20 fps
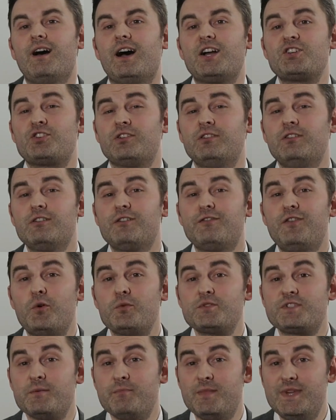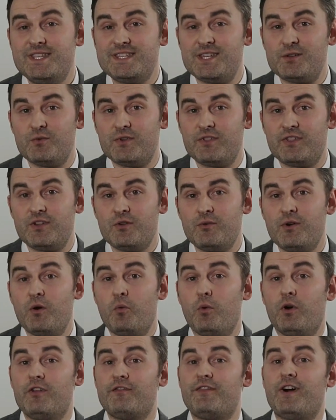I shall look forward to meeting with you
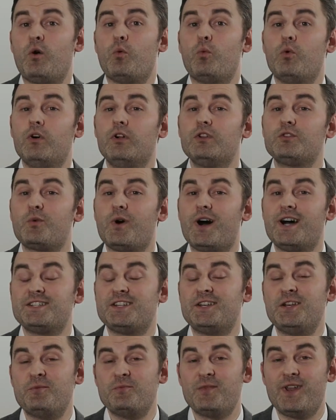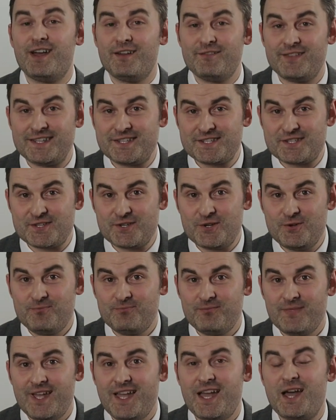at one of our worldwide alumni events
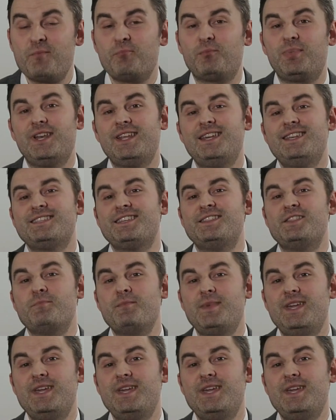soon, and please in the